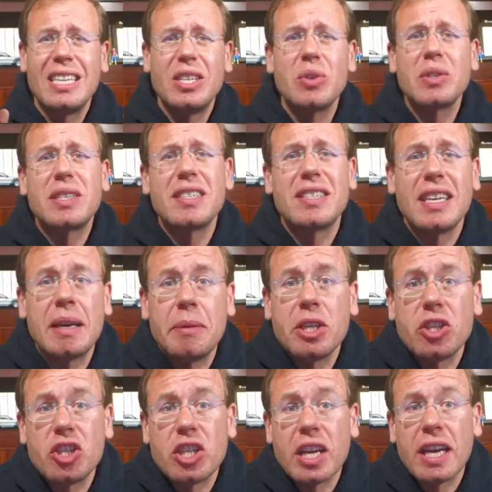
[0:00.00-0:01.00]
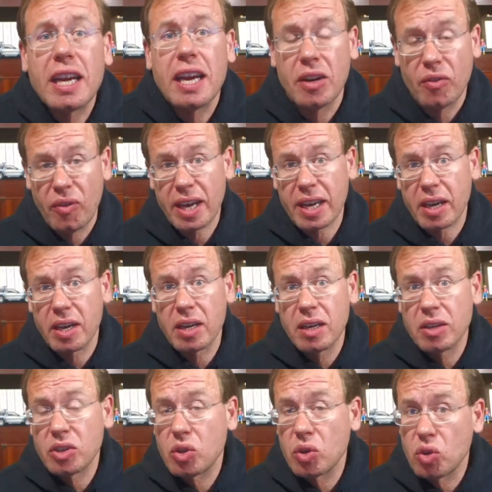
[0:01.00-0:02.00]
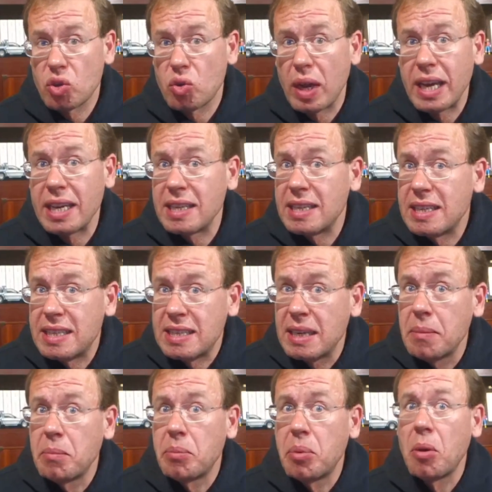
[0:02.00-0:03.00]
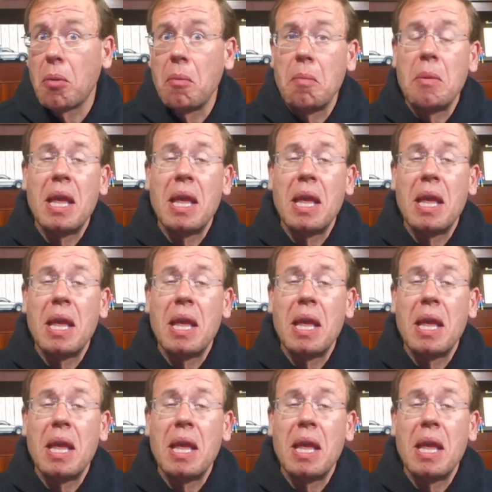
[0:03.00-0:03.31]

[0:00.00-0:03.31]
It uses ImageJ and Vector to train simple